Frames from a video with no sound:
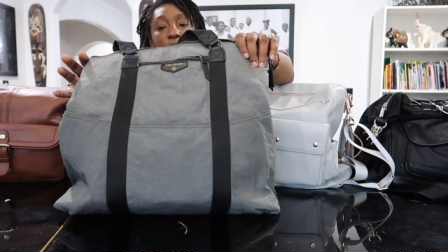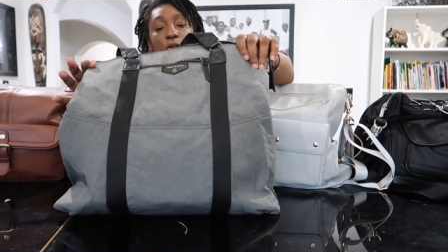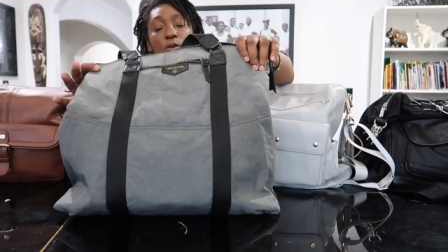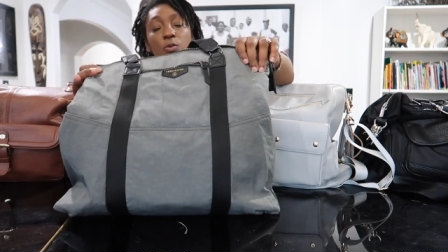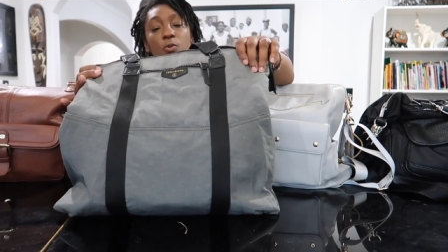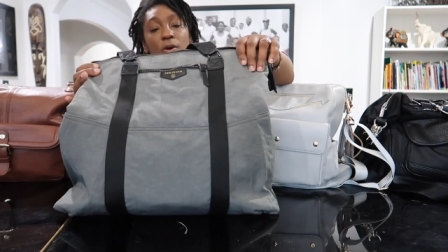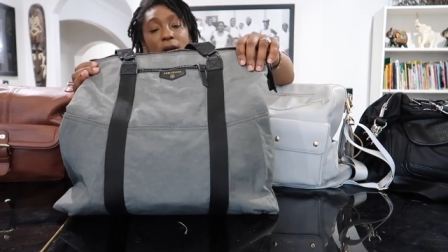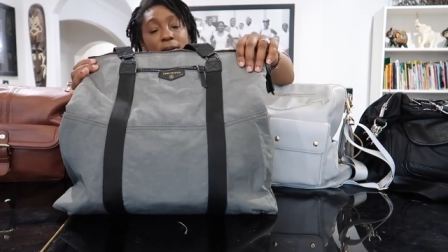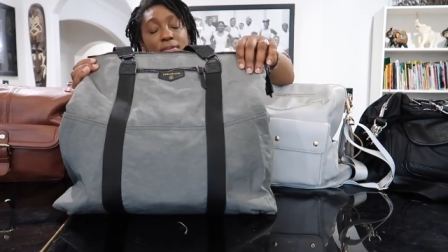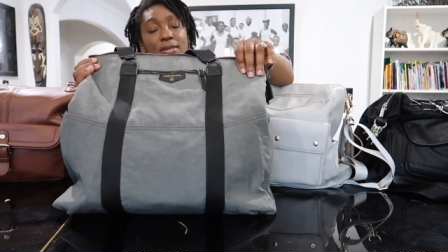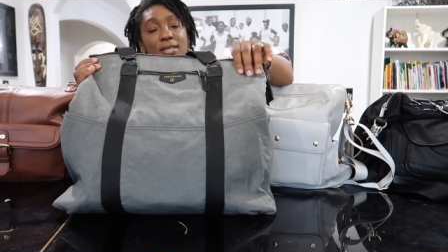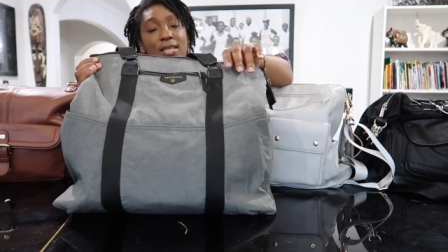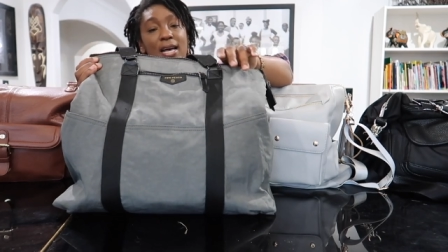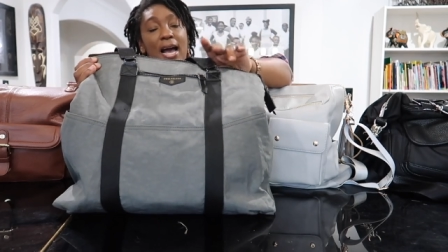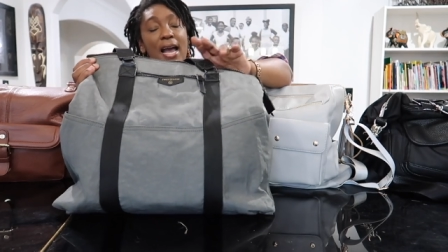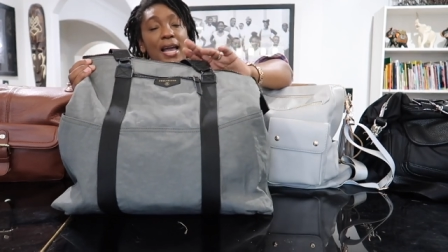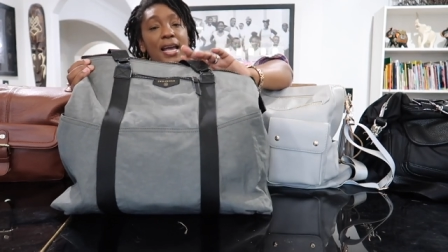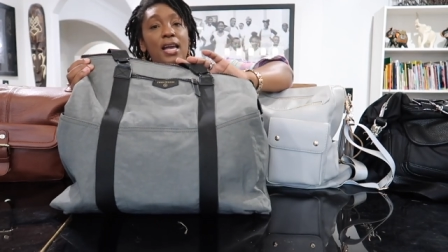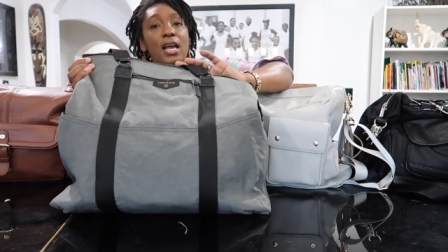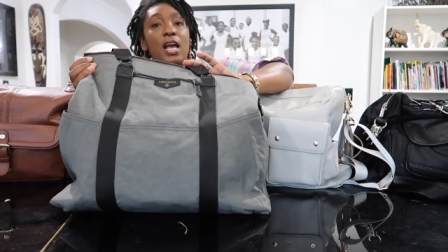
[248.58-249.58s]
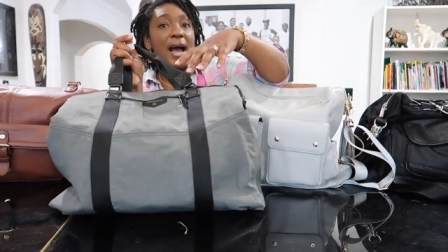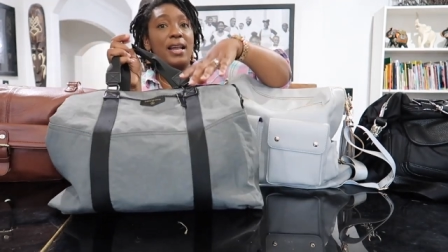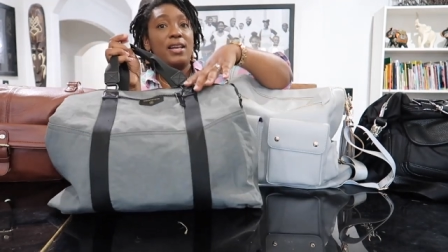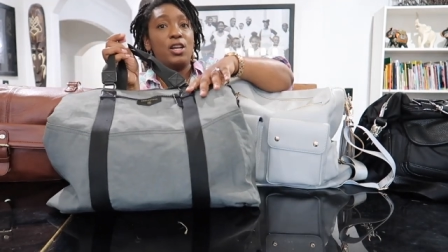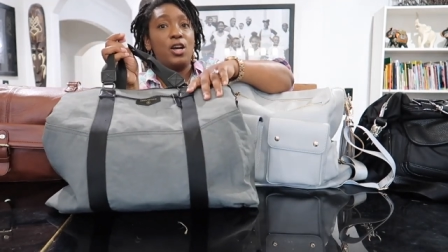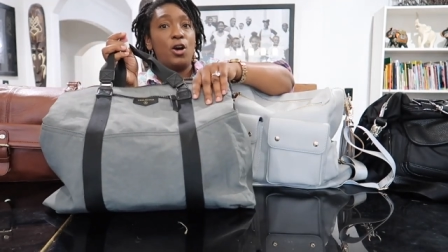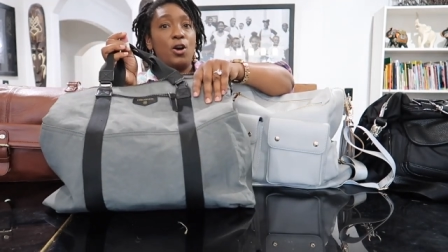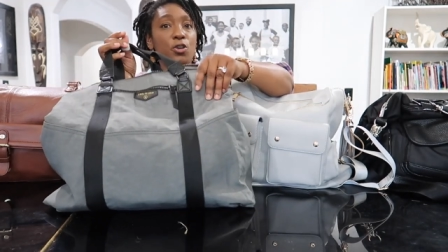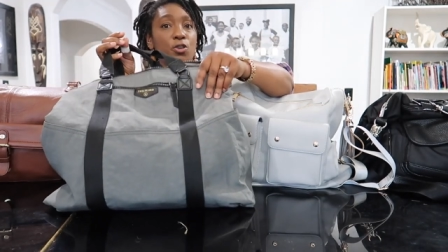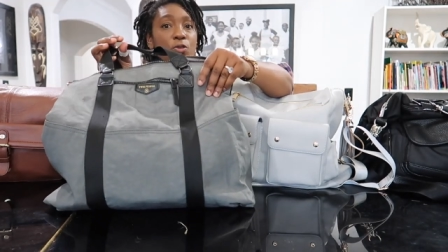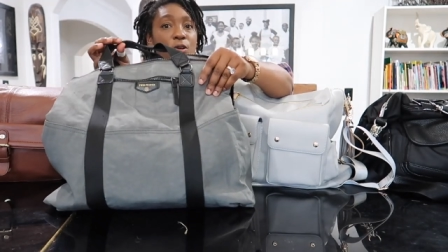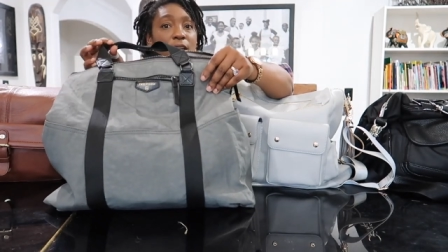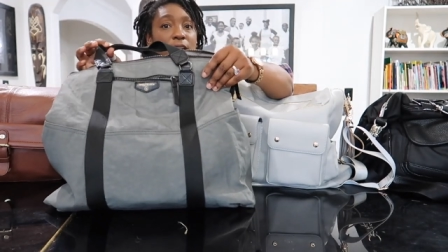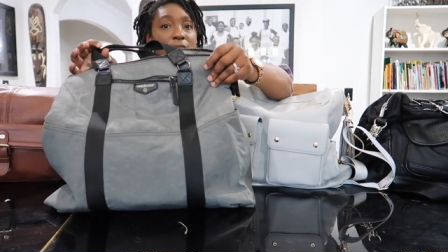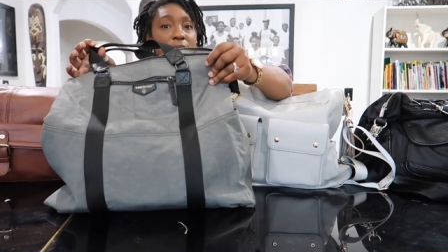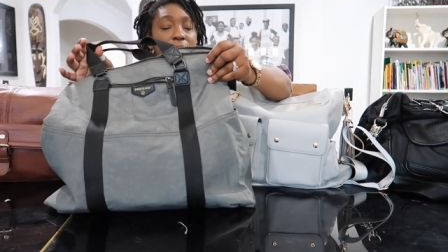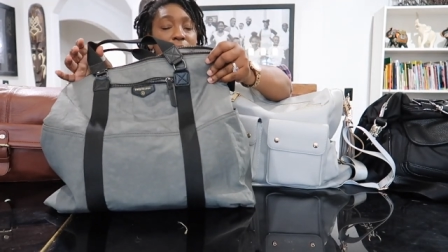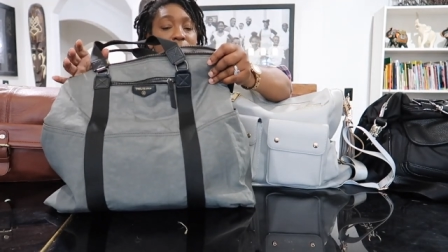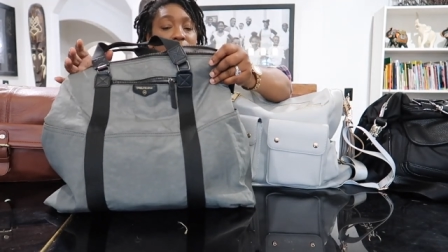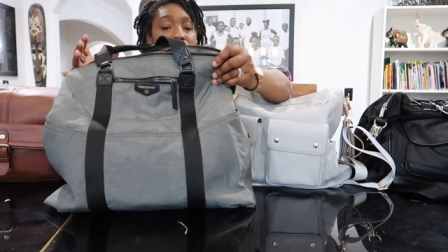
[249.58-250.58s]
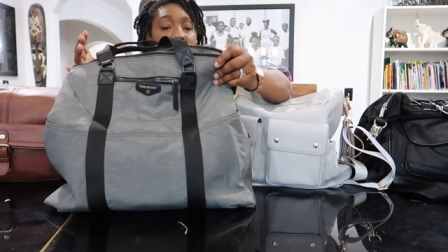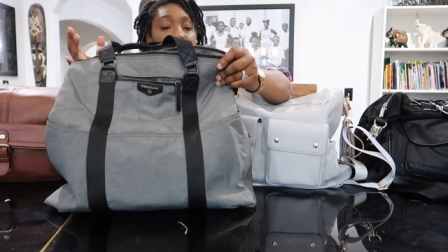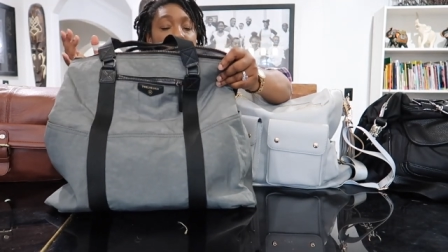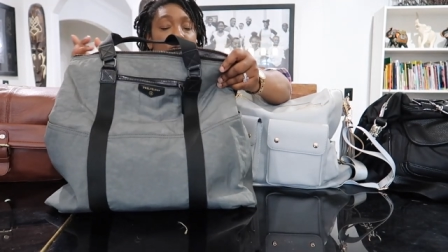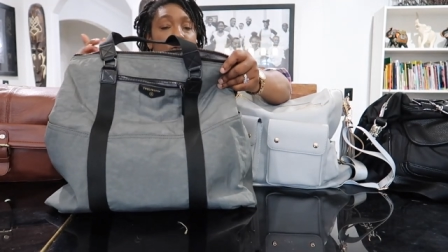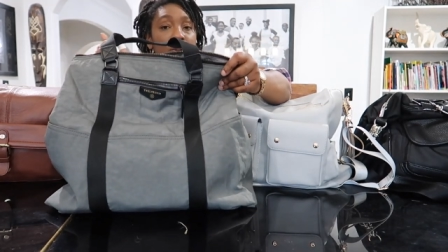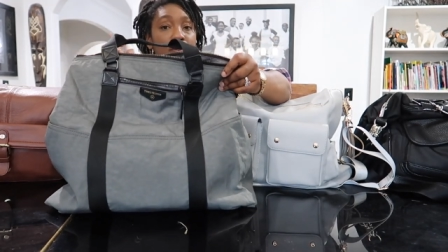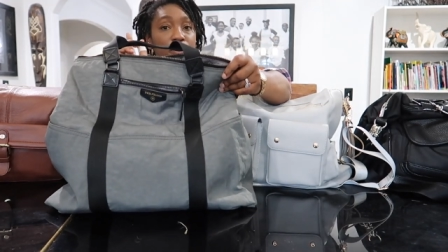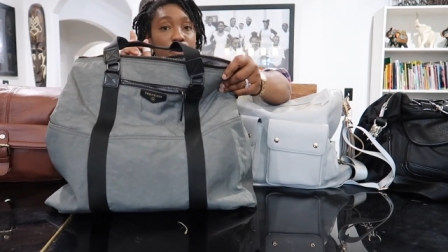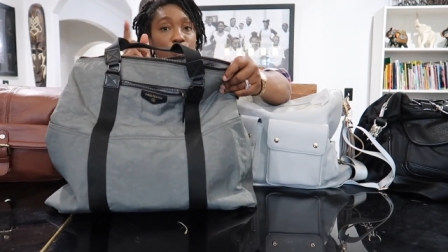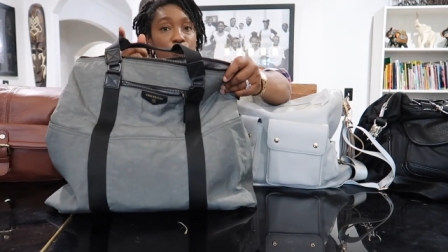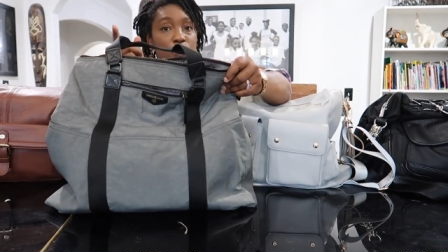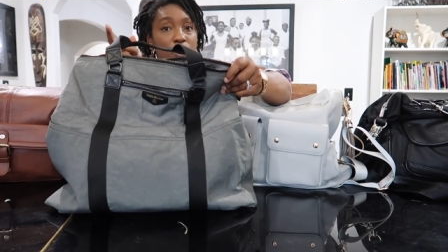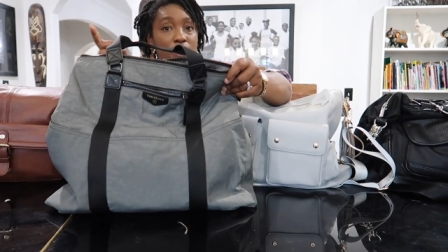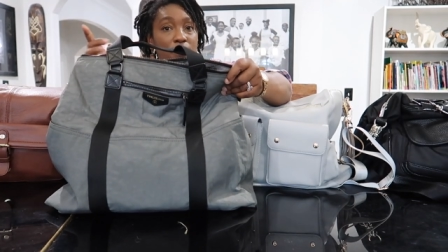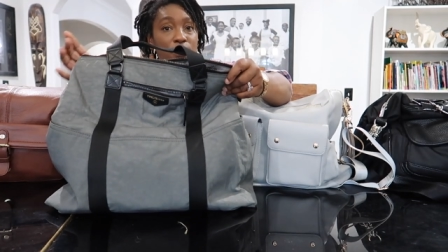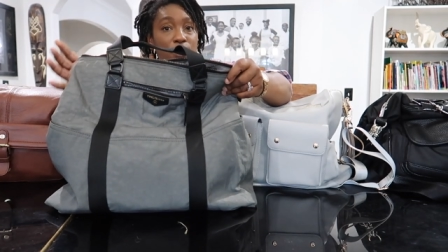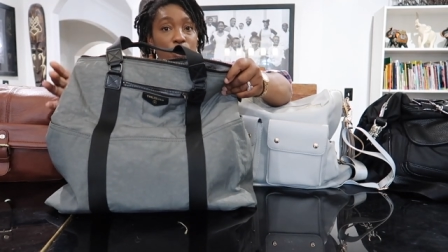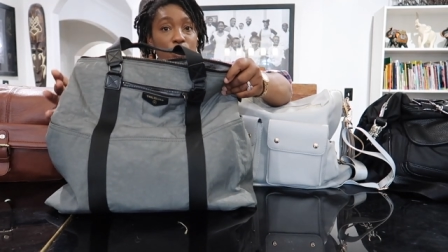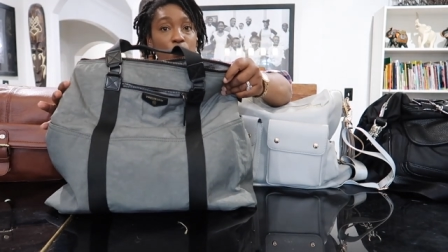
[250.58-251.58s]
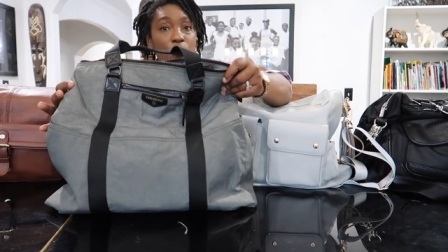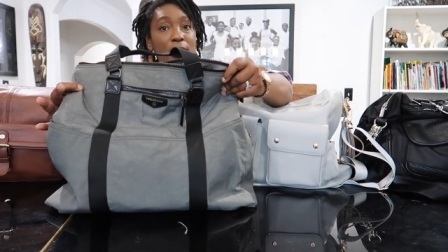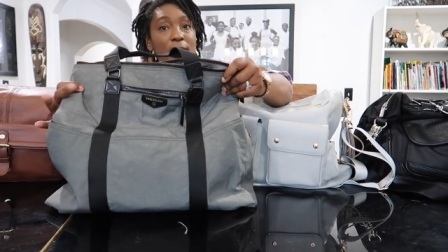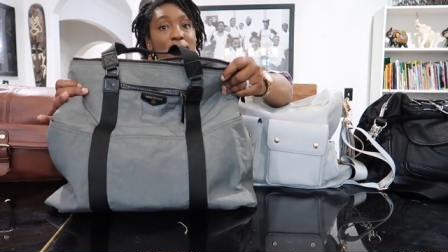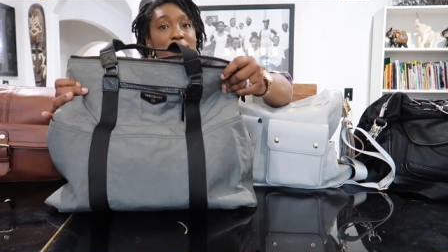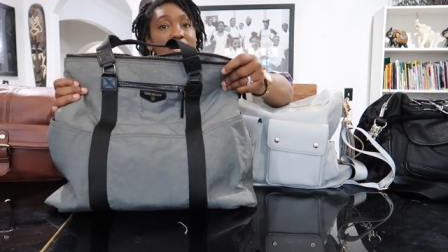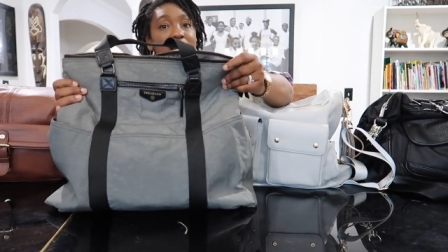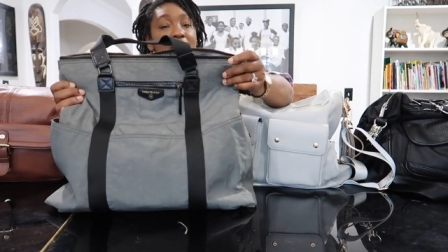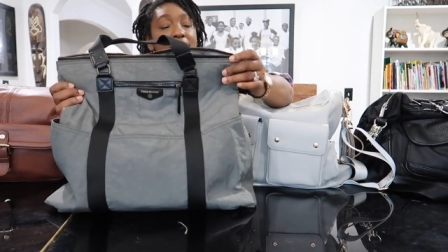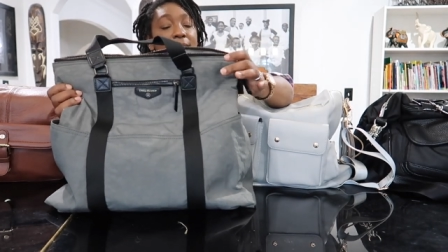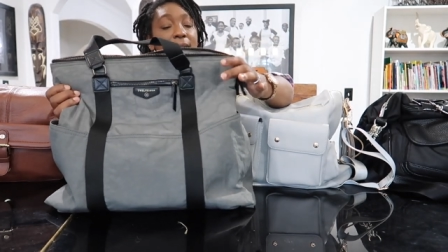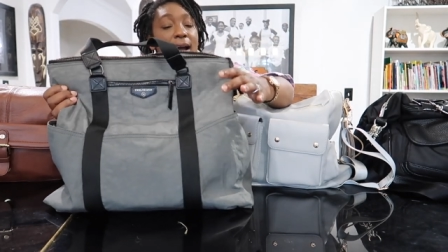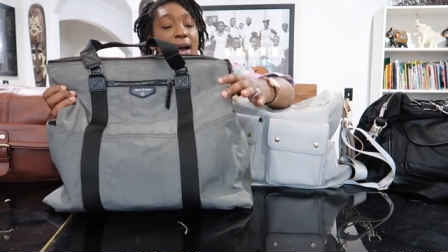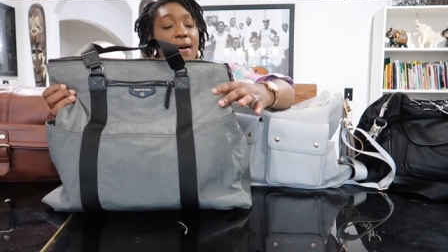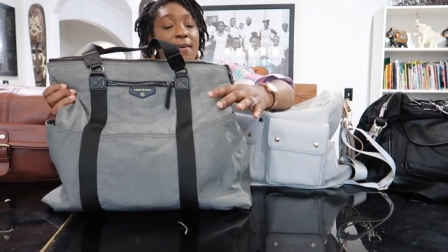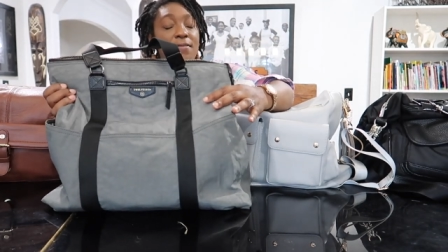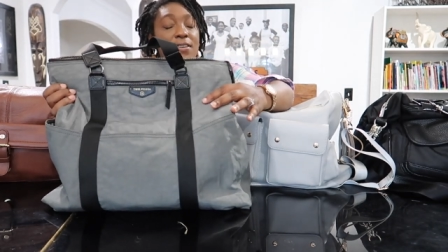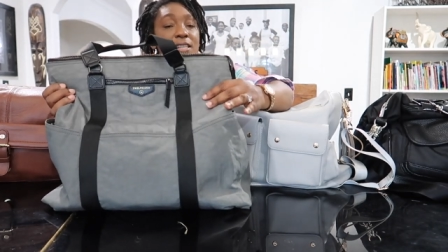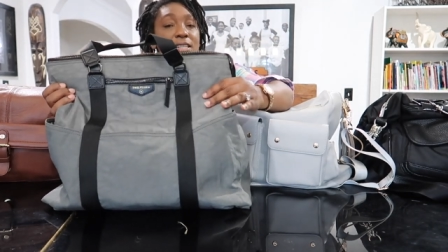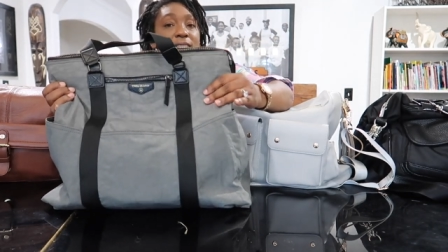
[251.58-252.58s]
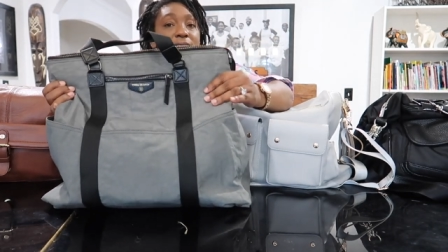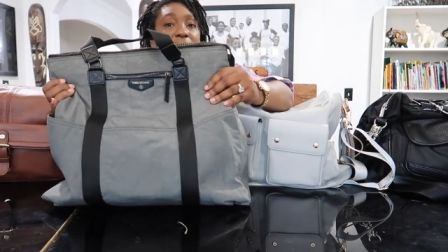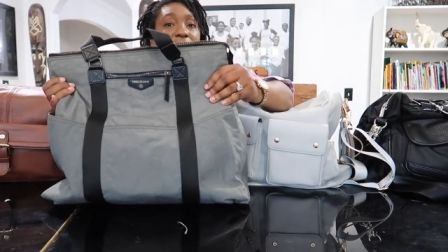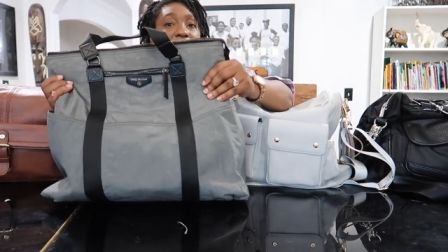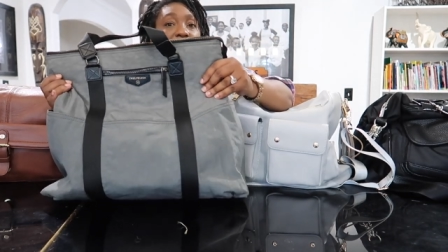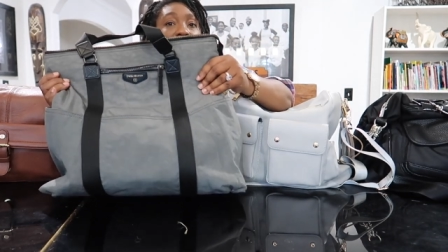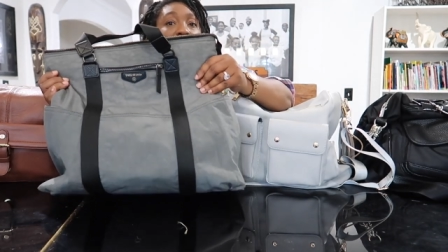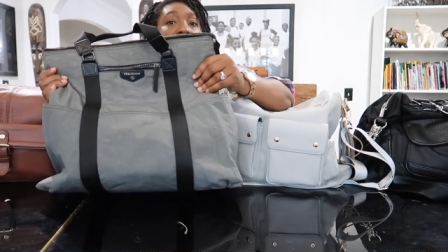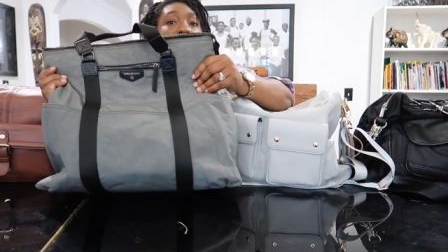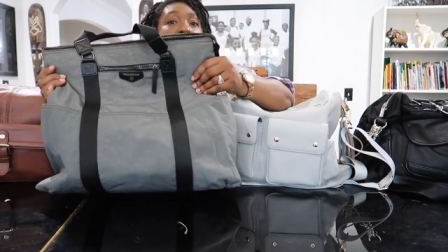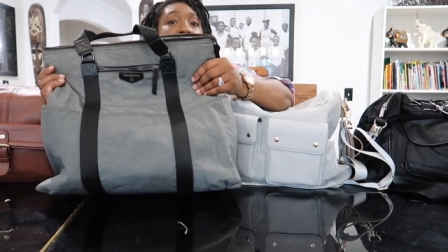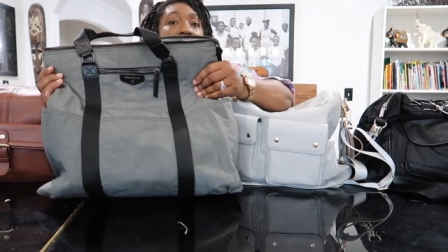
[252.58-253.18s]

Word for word: little website. I know you can get these from the 12 little website, obviously,